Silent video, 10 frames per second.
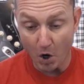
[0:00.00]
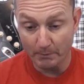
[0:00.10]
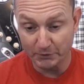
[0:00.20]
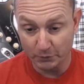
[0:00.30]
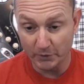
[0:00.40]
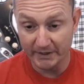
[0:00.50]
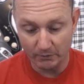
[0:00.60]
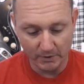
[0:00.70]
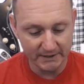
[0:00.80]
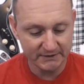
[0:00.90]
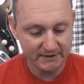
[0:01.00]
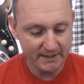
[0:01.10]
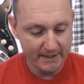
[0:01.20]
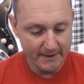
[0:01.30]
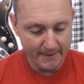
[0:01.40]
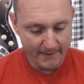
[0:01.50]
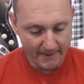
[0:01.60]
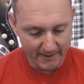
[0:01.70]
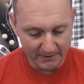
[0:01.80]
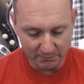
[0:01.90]
You will get rust.
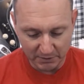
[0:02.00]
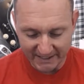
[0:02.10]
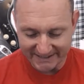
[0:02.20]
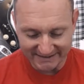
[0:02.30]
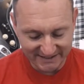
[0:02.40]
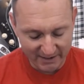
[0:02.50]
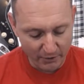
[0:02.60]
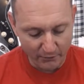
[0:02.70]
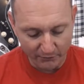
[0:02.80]
The blade itself,